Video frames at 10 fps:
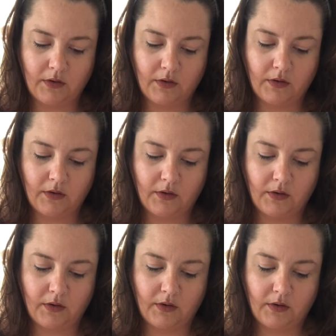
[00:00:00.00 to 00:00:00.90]

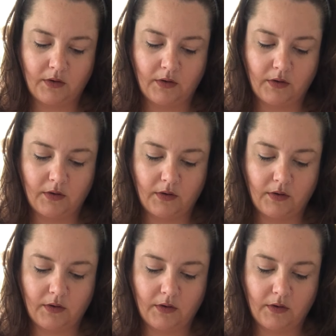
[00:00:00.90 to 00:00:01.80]

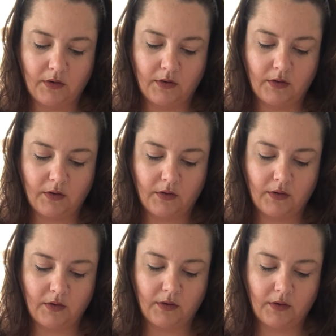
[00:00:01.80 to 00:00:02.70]
Nobody speaks.